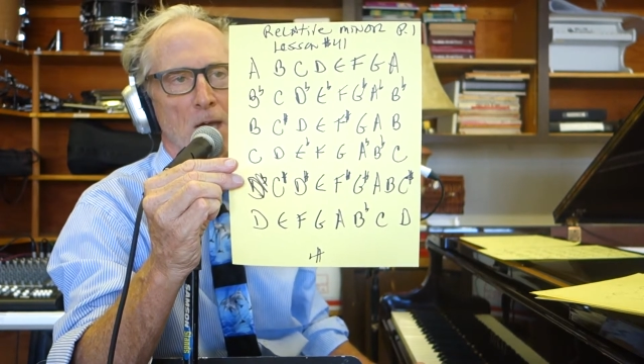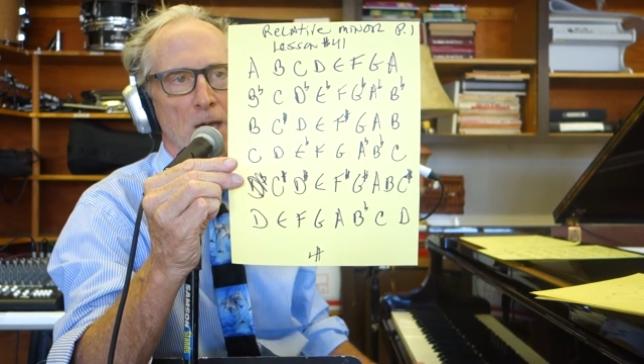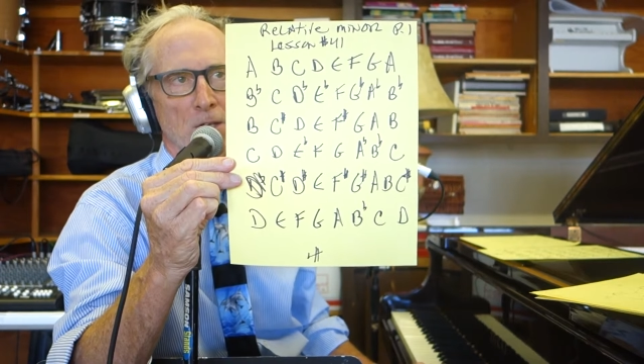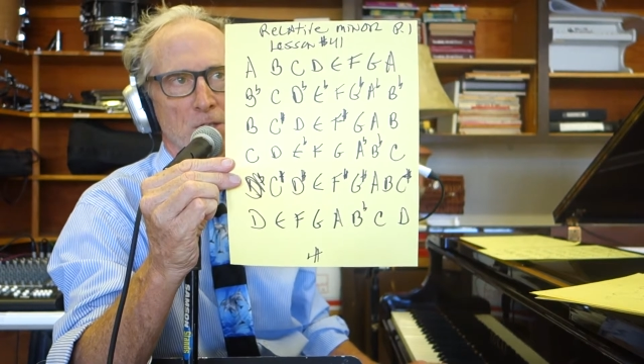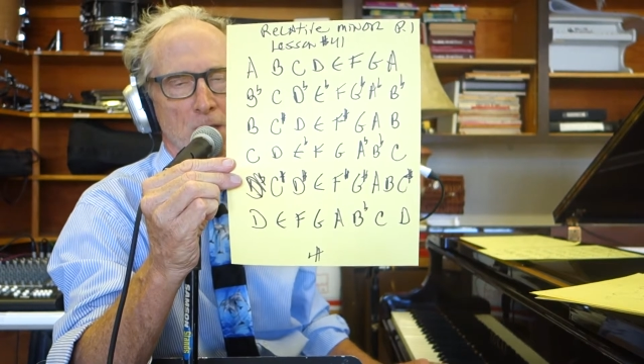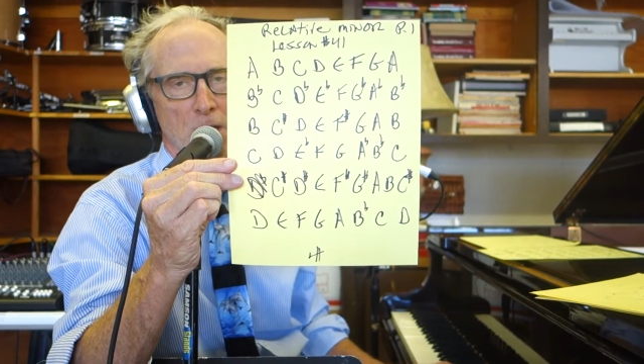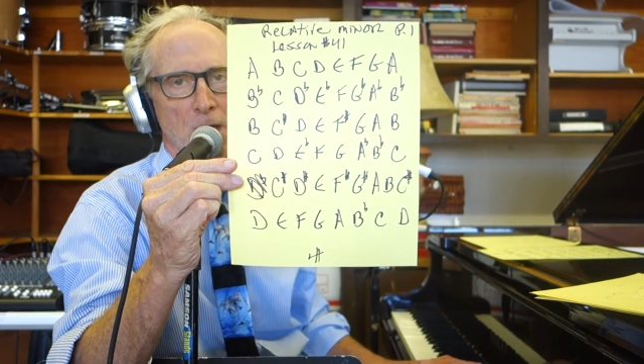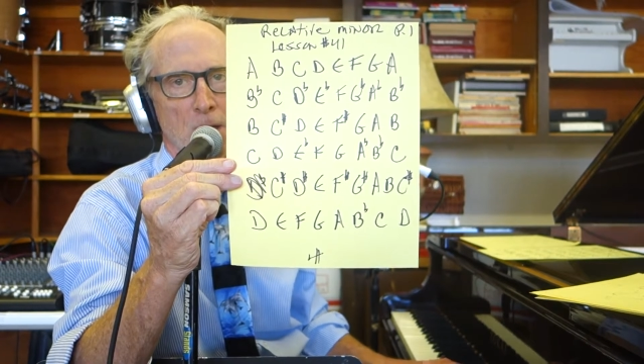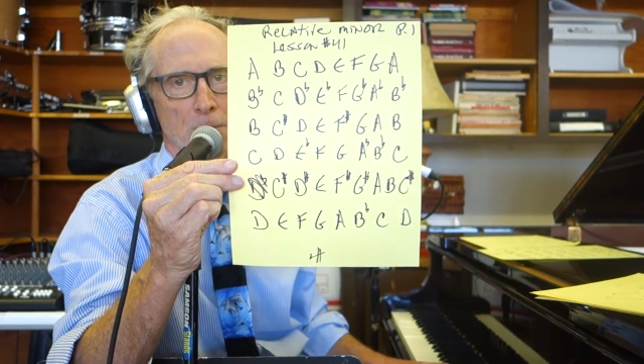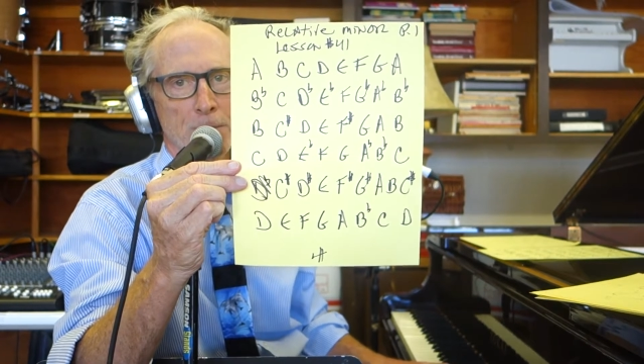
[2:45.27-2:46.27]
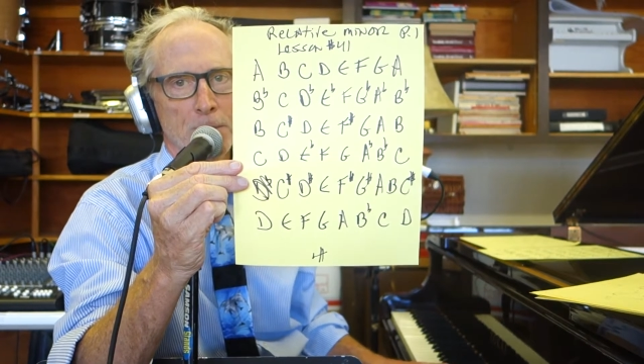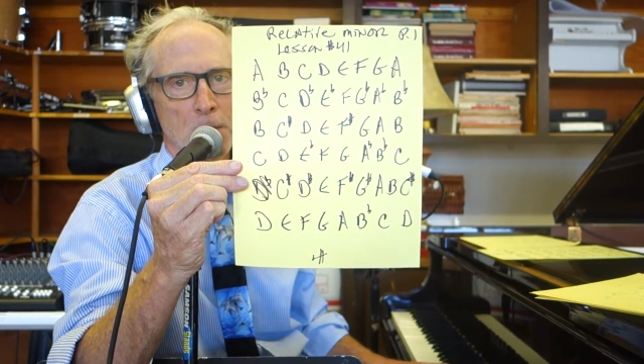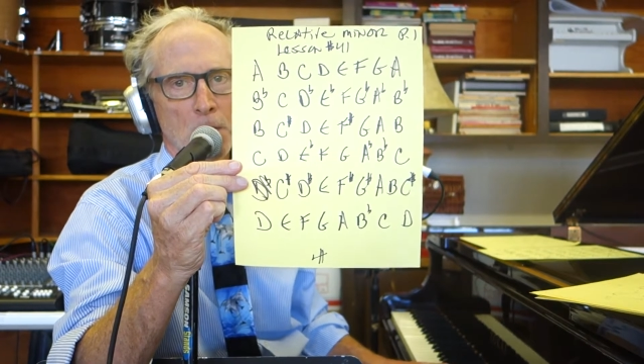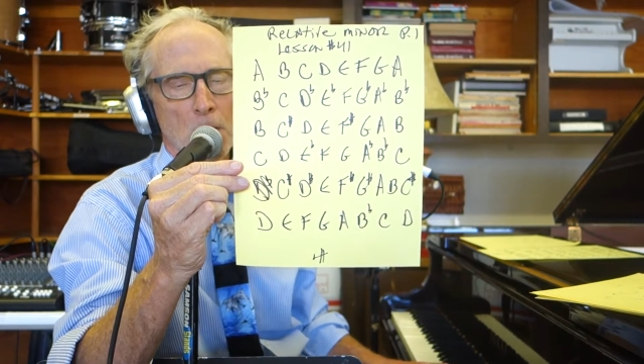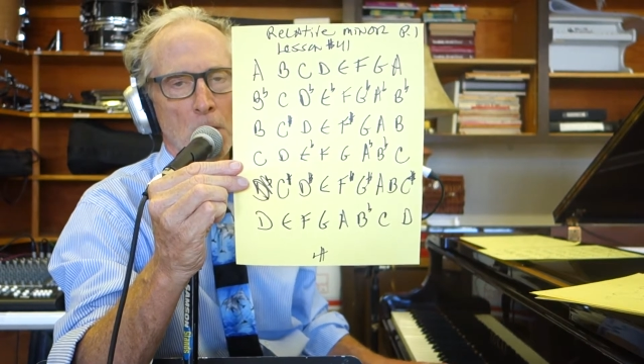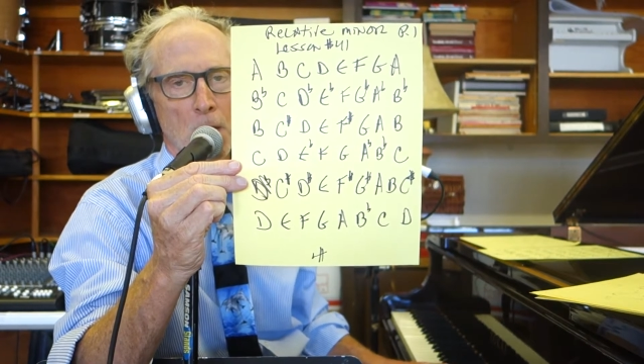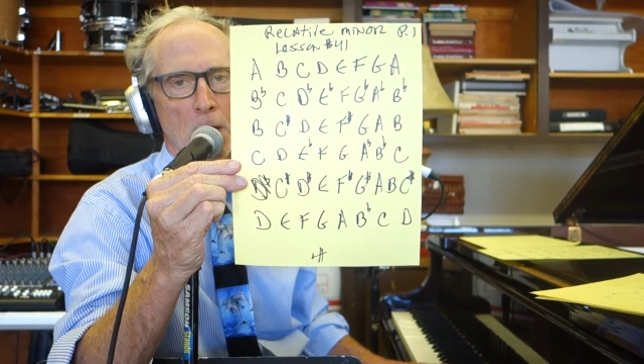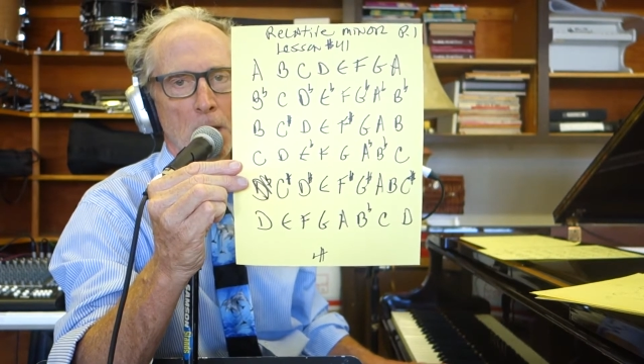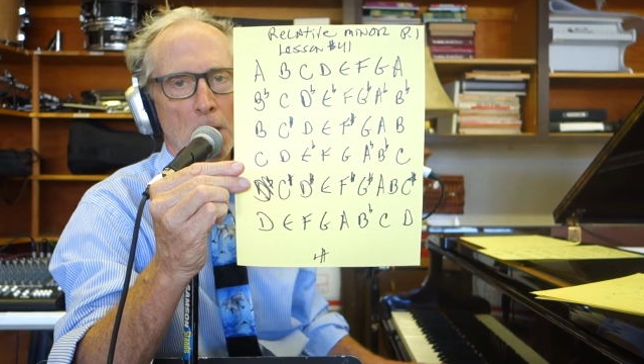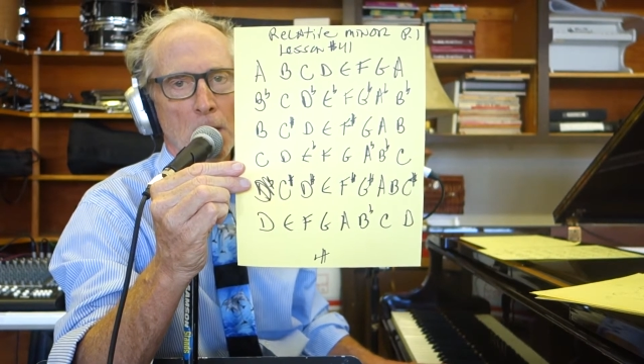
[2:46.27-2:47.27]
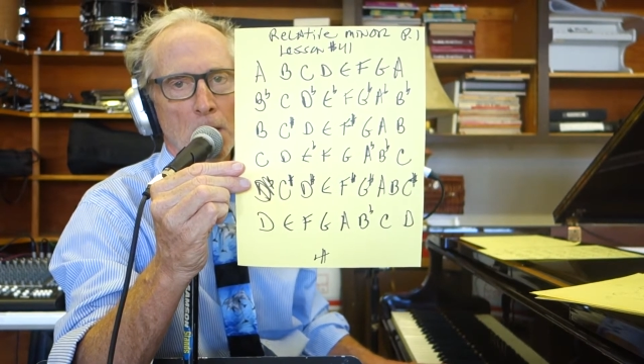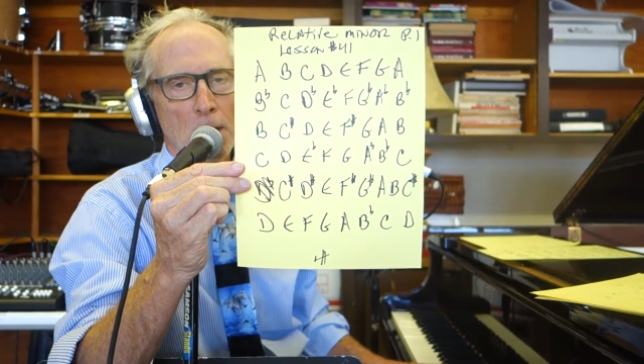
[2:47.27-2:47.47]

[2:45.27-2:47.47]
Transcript: and D. Okay?